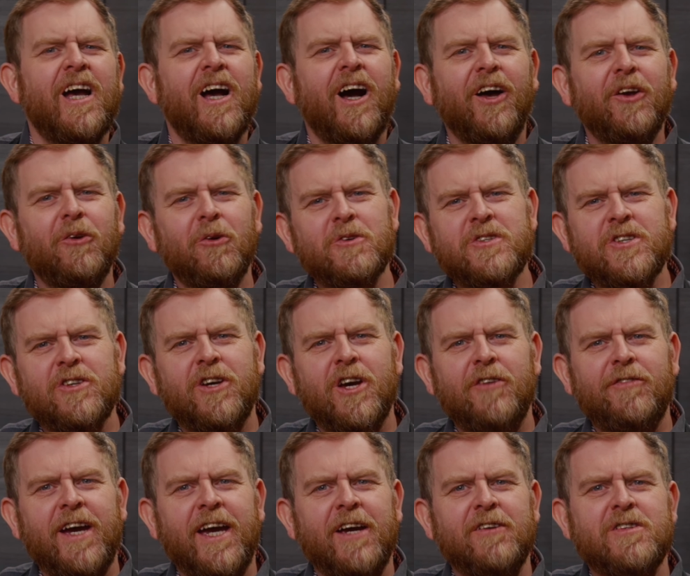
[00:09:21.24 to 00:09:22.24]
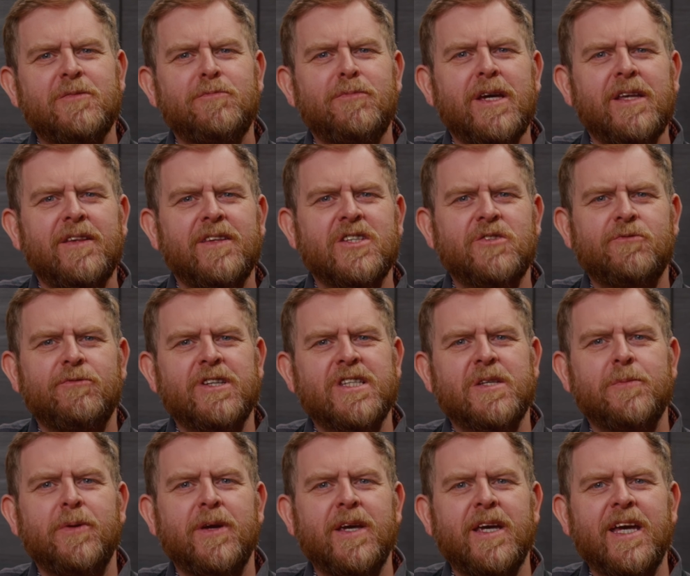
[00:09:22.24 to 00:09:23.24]
I also cover how to make this
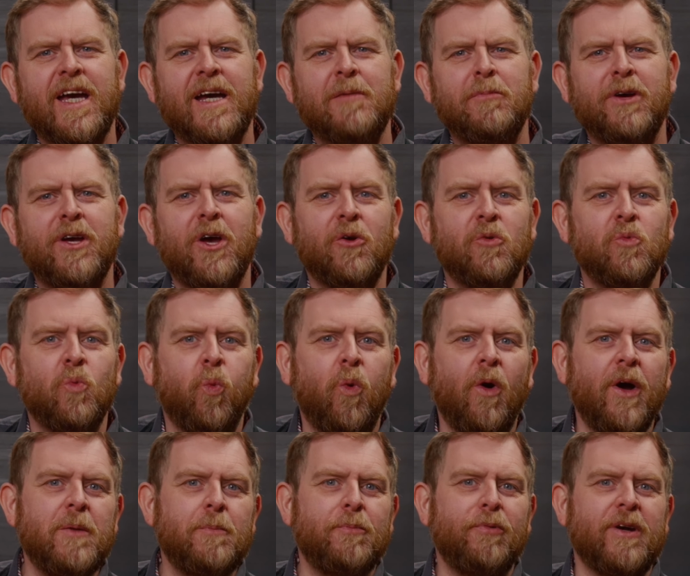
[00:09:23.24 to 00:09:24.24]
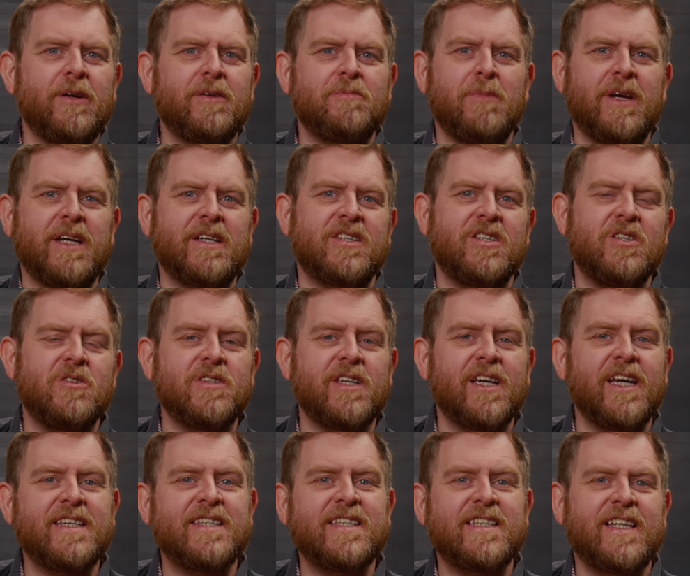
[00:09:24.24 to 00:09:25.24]
recipe and my own white bread mix
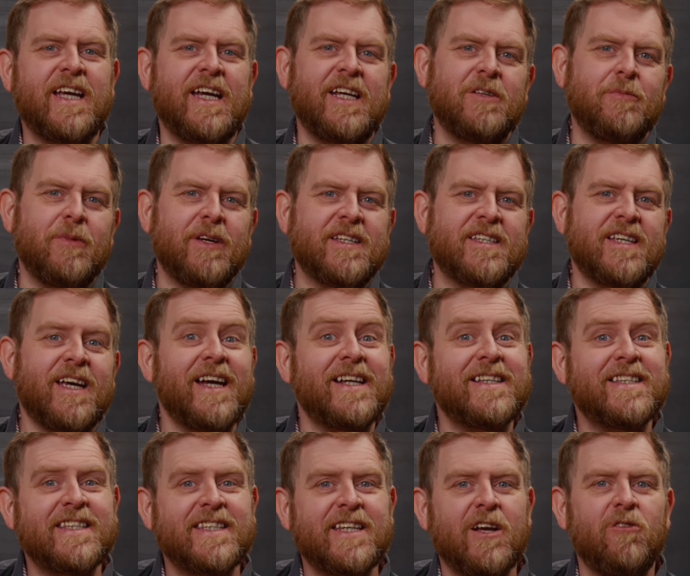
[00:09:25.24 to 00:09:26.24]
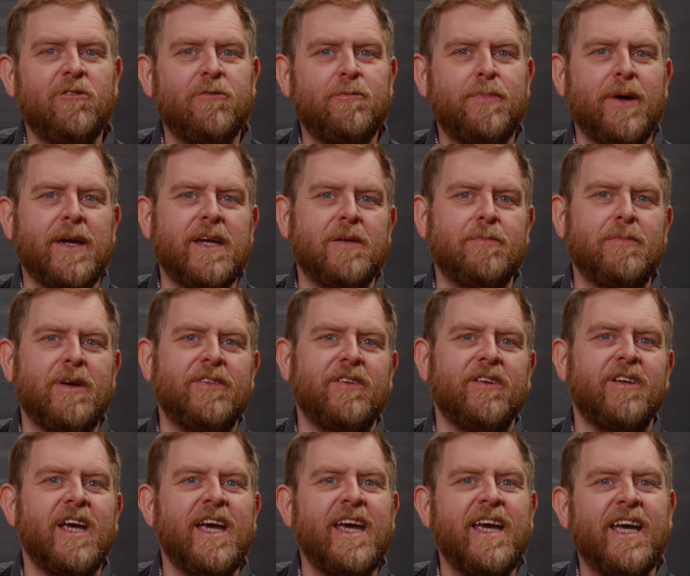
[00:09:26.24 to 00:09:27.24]
using a stand mixer and self-bake
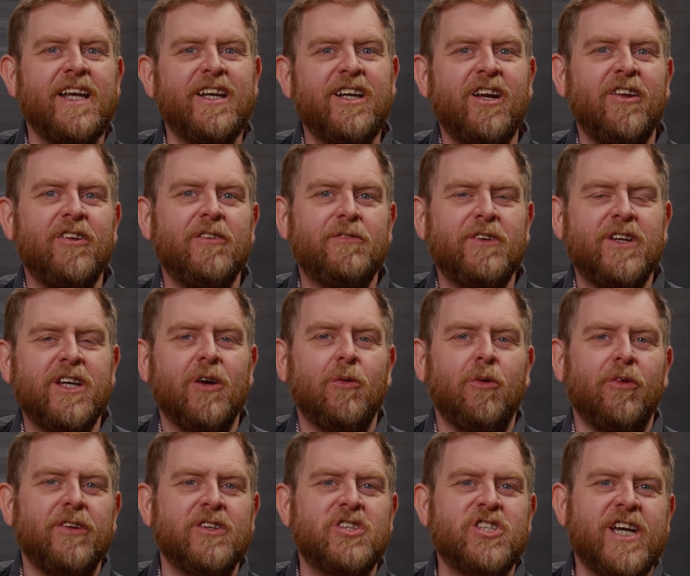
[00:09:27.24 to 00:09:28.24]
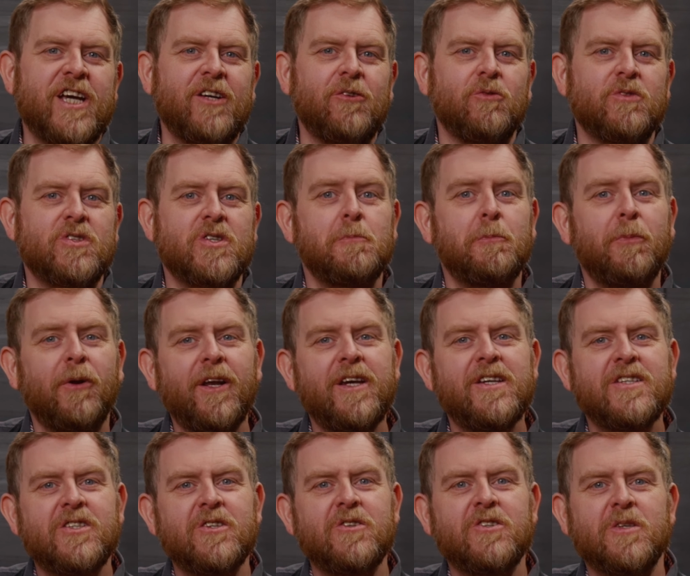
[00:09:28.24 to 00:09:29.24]
method in another video on the channel, so
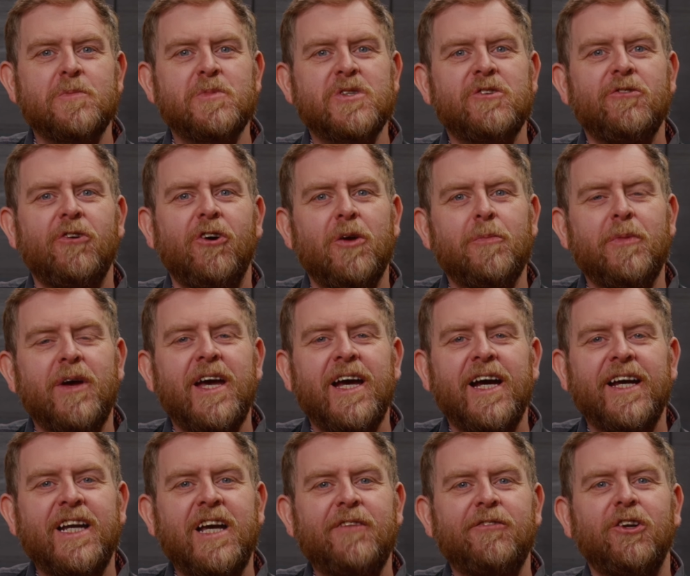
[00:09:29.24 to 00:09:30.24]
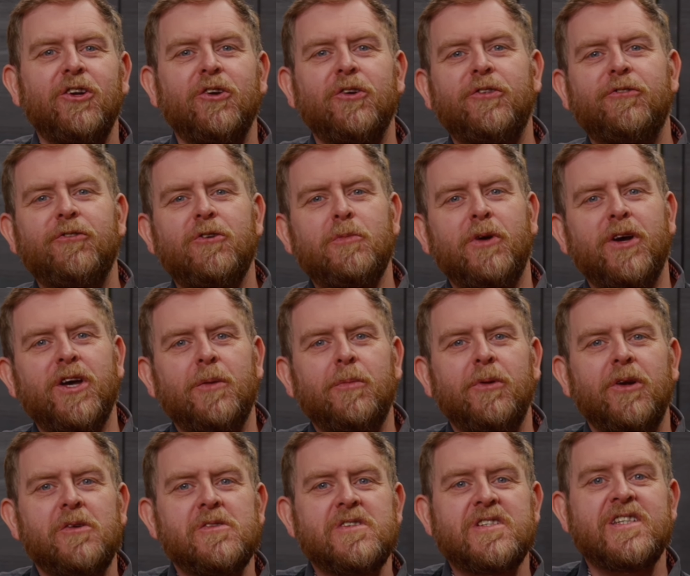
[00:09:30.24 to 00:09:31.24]
please do subscribe and have a look through my
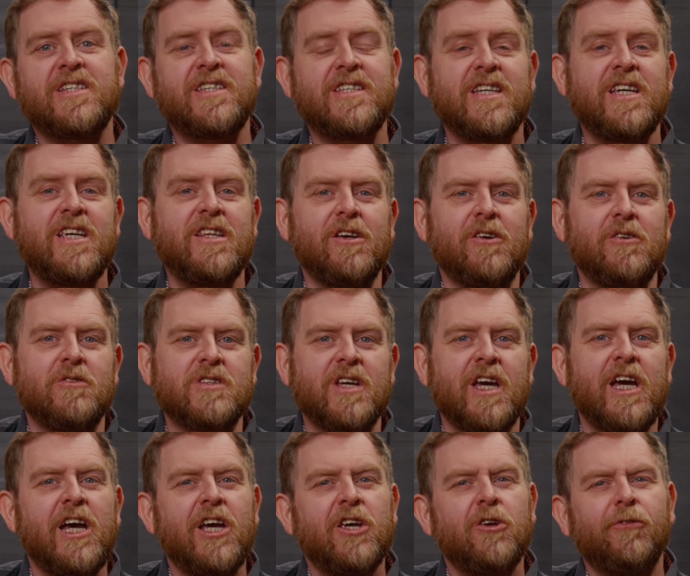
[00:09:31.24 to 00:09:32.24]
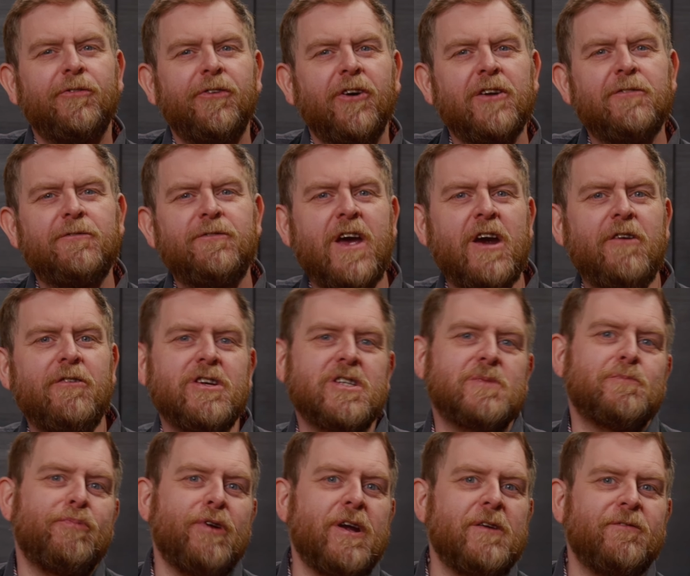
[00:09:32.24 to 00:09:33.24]
uploads to see those. You'll find various
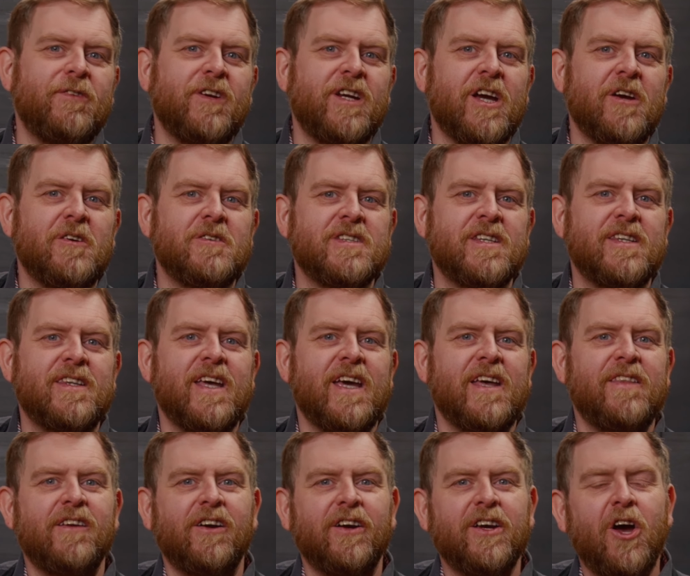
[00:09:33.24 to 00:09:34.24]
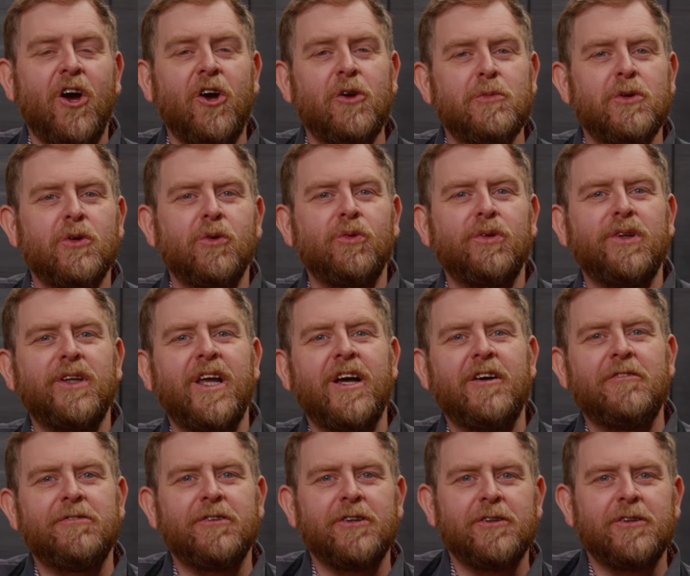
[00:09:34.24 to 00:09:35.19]
bread videos in there that I hope you'll love.